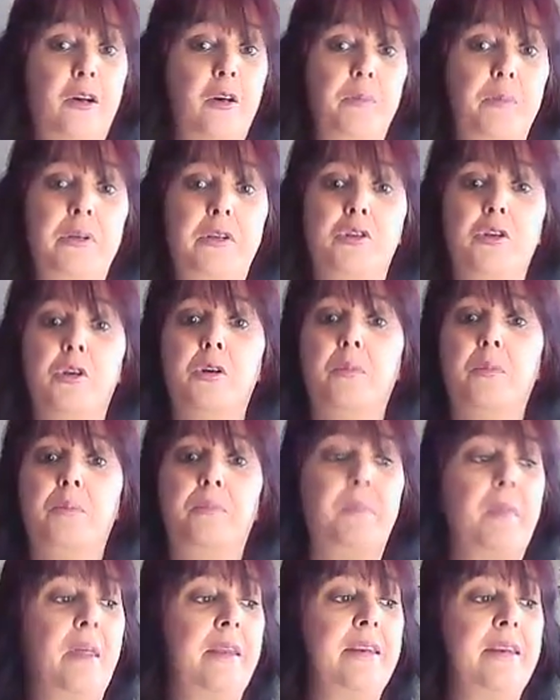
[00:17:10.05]
Could be a job
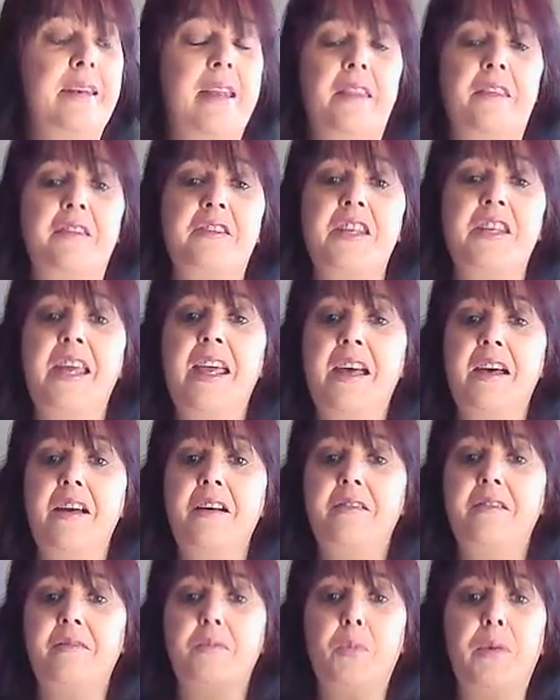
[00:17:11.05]
in another
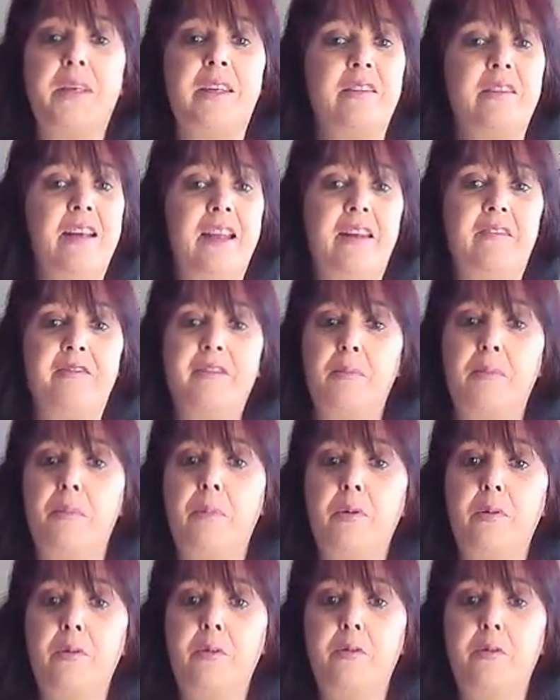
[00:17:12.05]
town where you're going to have to
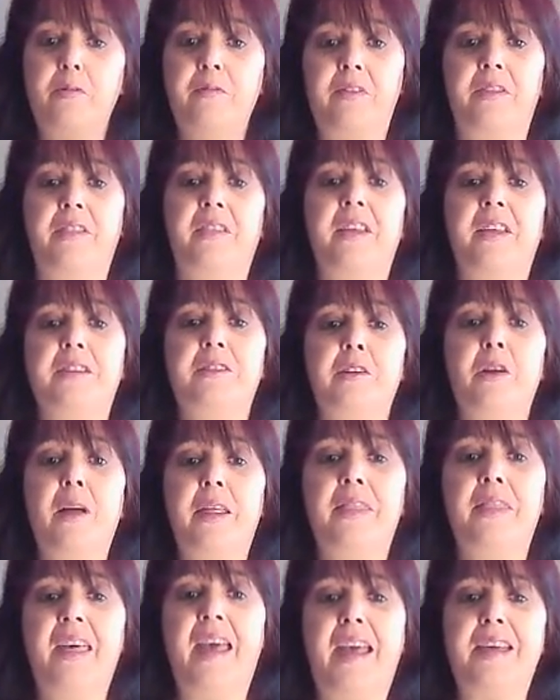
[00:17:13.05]
move and things
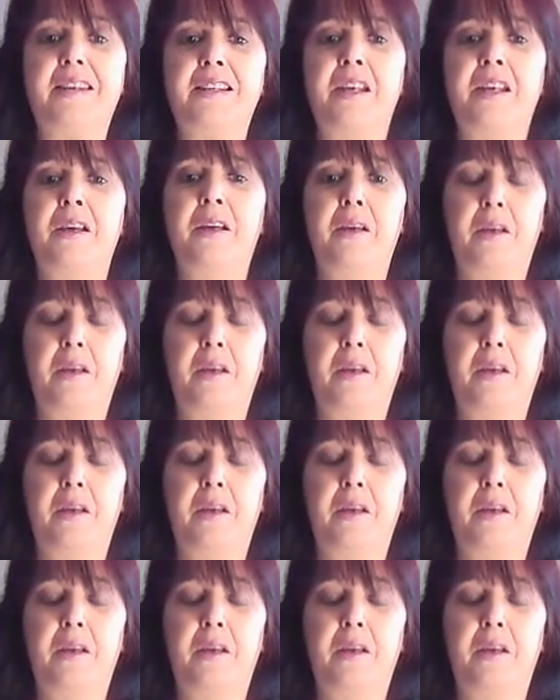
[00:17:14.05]
like that.